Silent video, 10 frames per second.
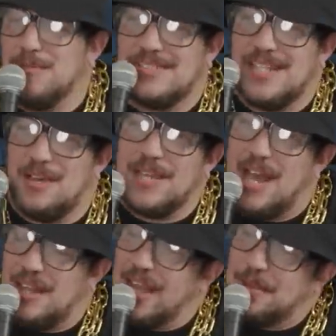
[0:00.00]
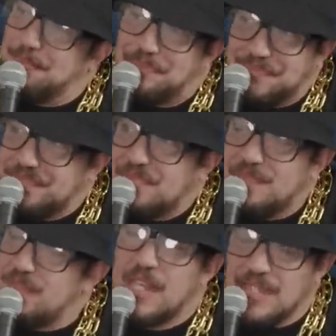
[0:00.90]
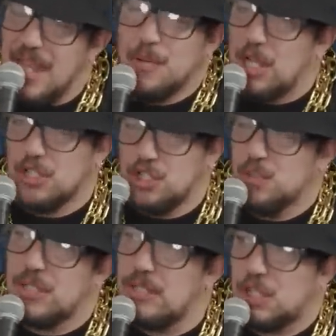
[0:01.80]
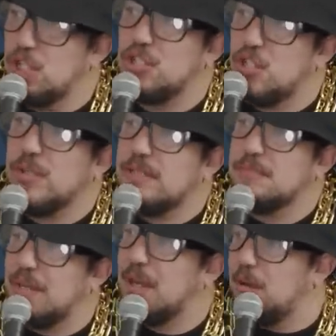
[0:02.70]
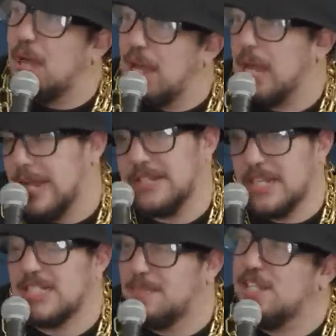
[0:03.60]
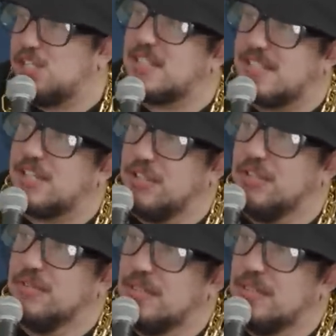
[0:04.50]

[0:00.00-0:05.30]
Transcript: was not. We got You were hammered. yeah, we couldn't do it. I couldn't do it. But Right. I, I did as many shots I could do.